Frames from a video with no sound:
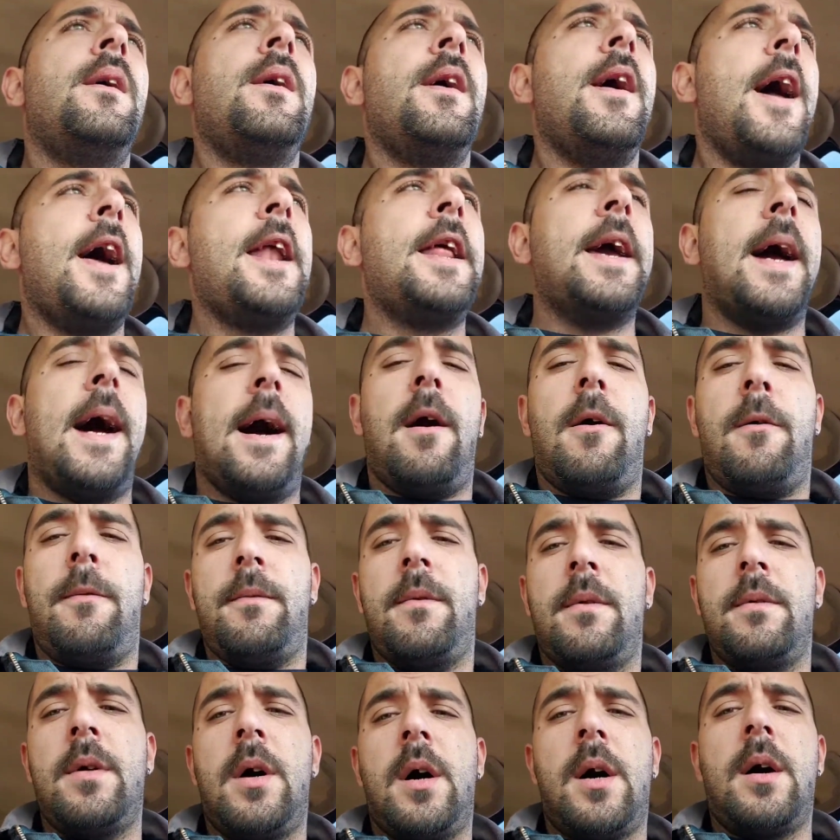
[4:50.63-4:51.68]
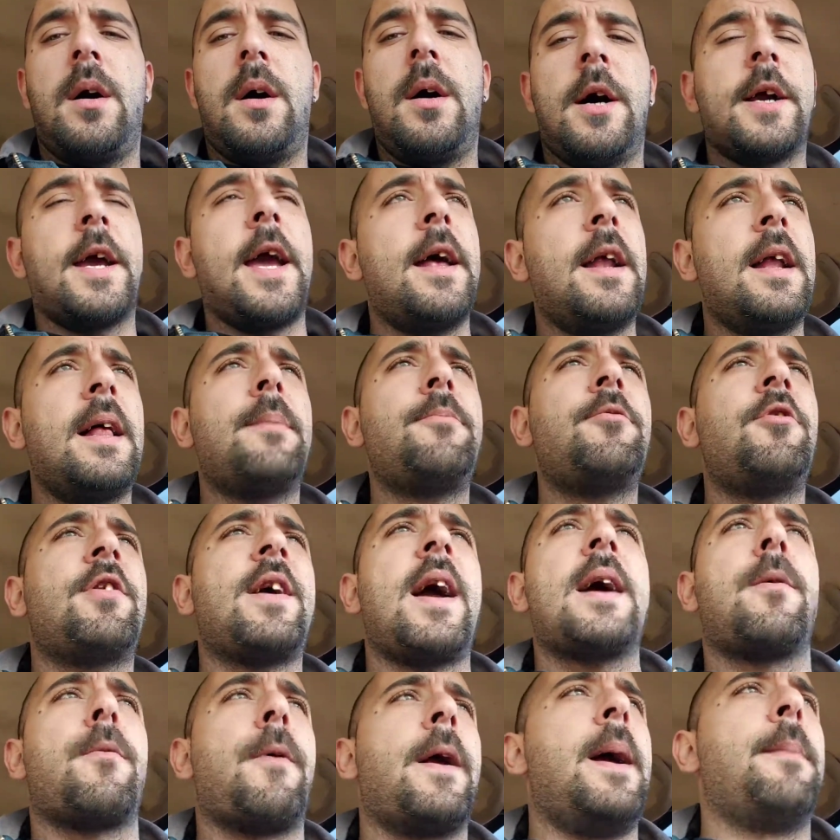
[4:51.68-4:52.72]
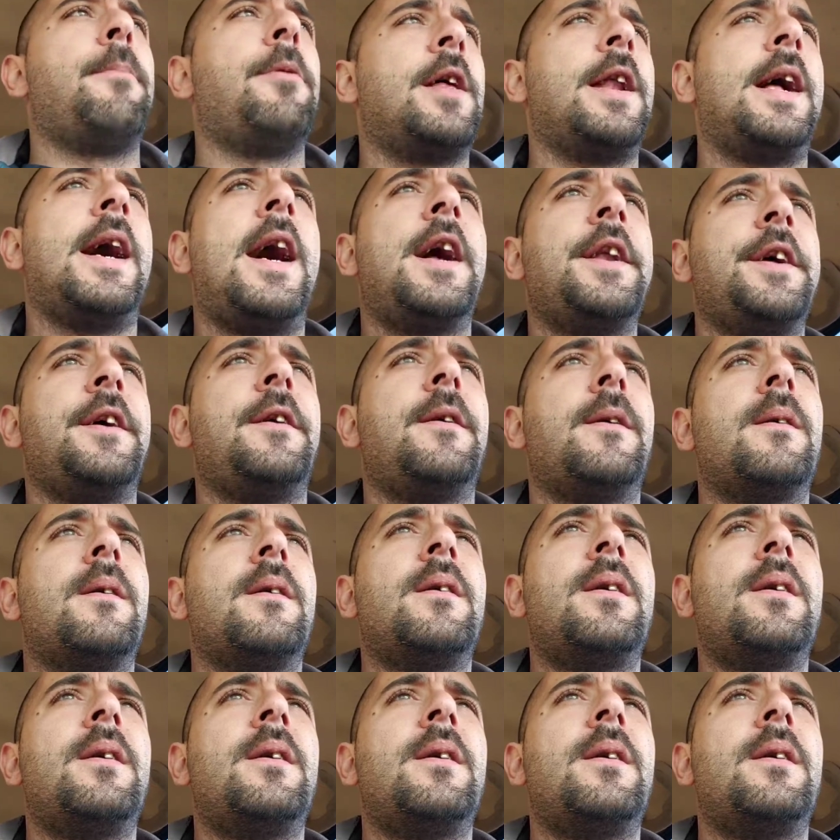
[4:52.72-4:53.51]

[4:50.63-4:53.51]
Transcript: Anyhow, again, I'm just kind of rambling on here.